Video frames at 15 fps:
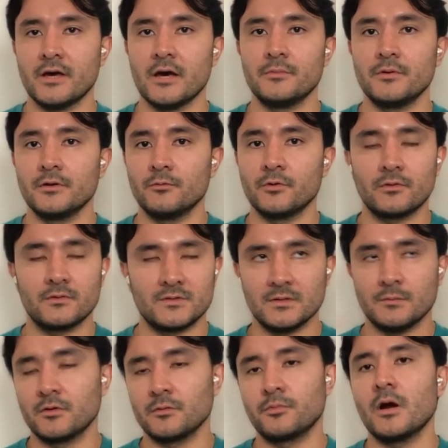happening with
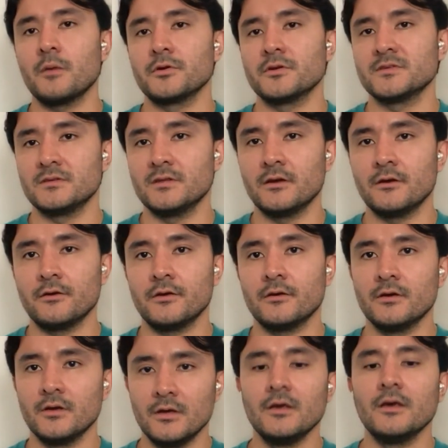some of the properties in the area
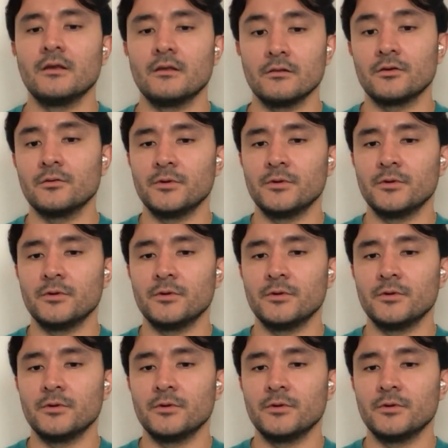in a little